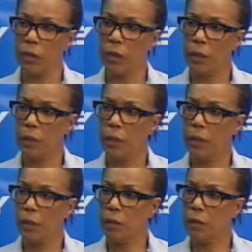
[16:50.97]
Very good
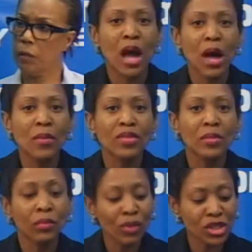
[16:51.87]
question.
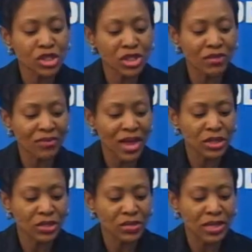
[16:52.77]
Depression
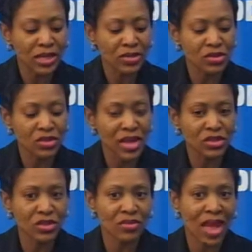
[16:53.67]
factors in the
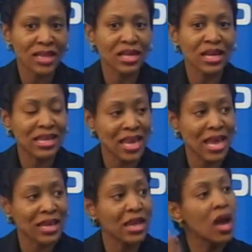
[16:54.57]
sense that,
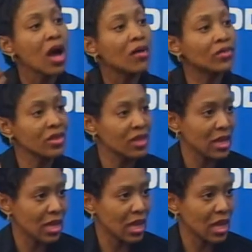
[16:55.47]
again, of the
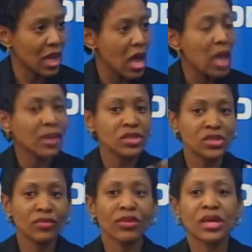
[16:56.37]
thinking. Let's
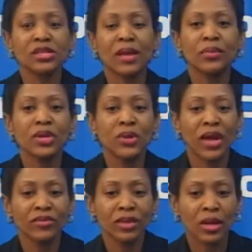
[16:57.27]
say, for example, you
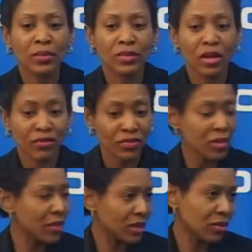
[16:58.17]
have a
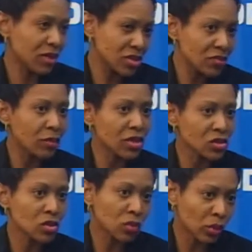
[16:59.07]
female, because
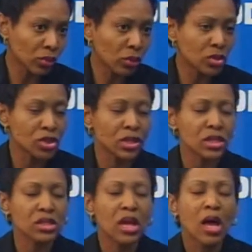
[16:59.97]
females are more prone to this.
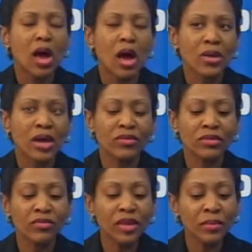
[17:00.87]
You have a
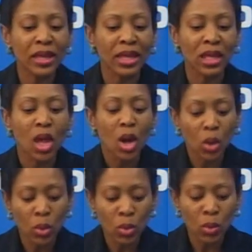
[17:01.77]
female
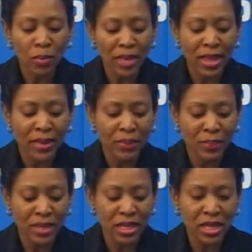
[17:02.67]
who may
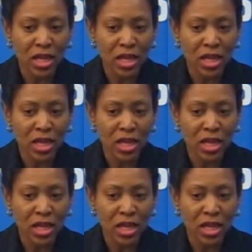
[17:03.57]
be